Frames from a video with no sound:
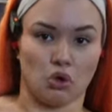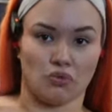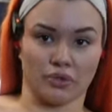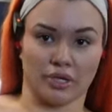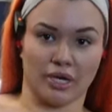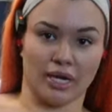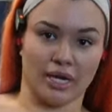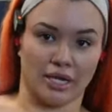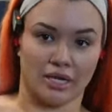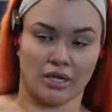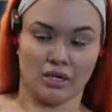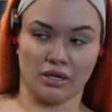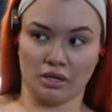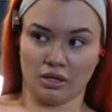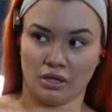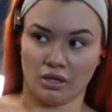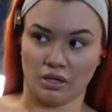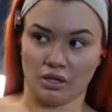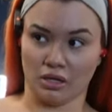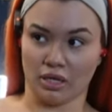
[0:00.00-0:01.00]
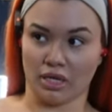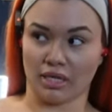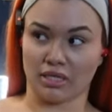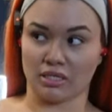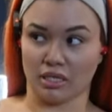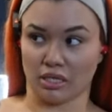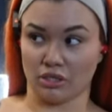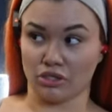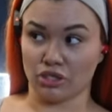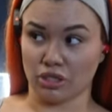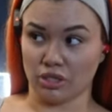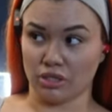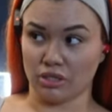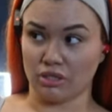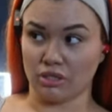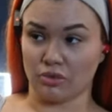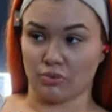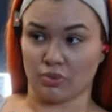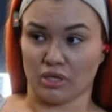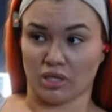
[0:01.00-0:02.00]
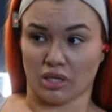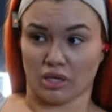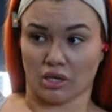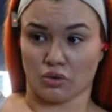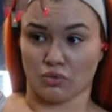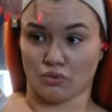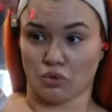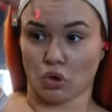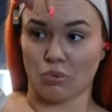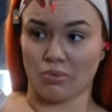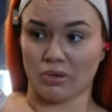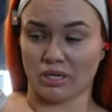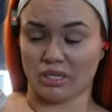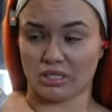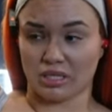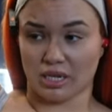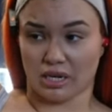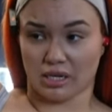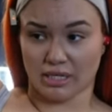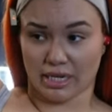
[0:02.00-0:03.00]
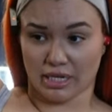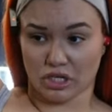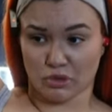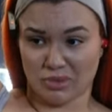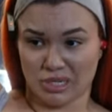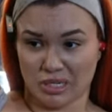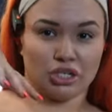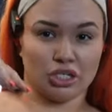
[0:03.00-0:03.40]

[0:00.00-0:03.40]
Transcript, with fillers: overhead extensions with like a rope attachment.